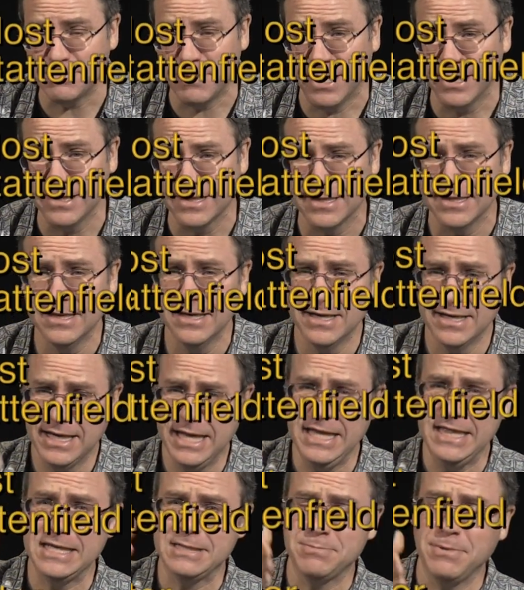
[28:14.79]
month,
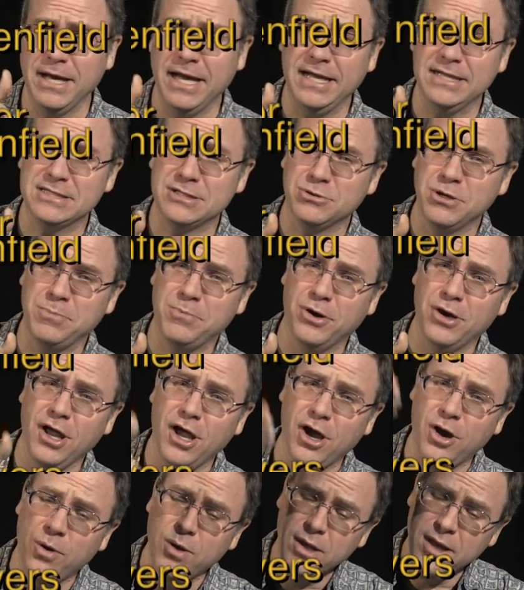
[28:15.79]
Keith Explains
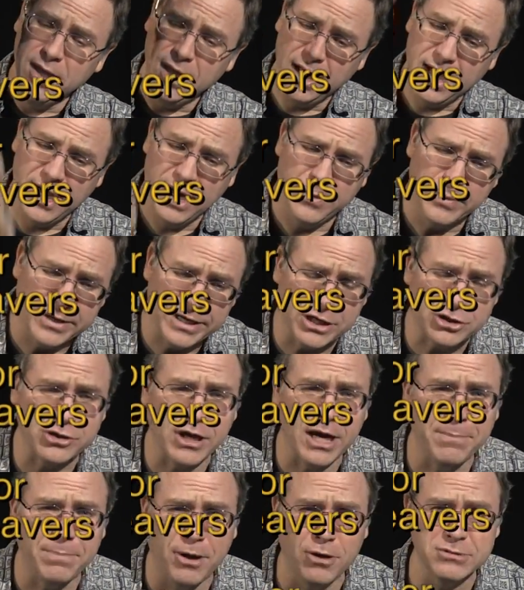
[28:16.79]
3.0, we're going to
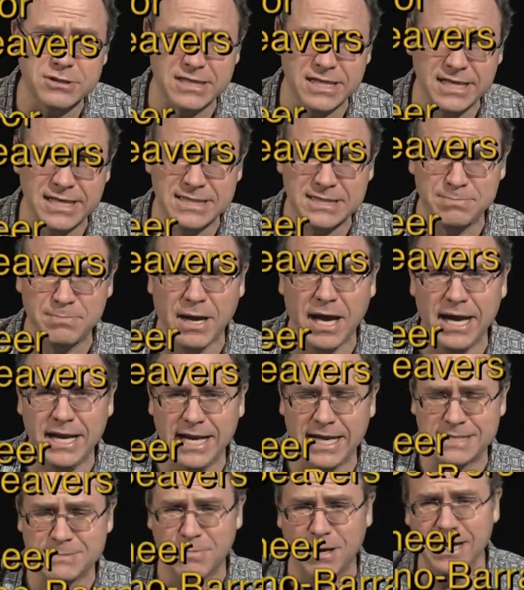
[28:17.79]
try and post this by
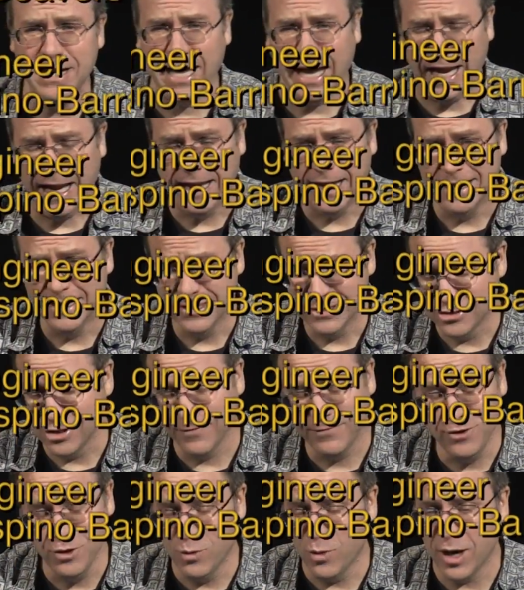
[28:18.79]
next Monday. So
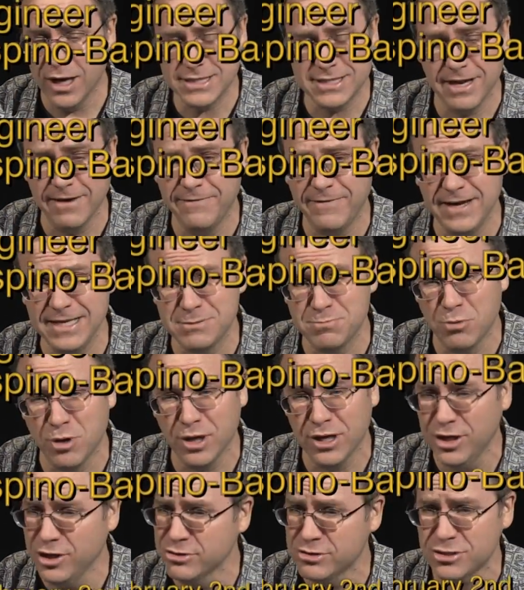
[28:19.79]
if you watched on Facebook,
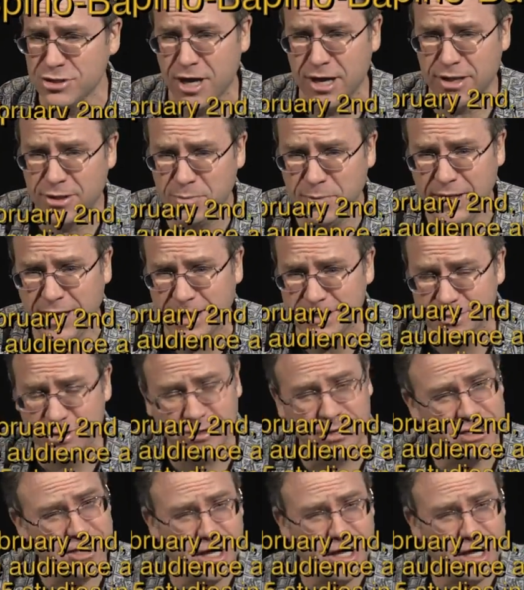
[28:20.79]
you saw it 3 days early.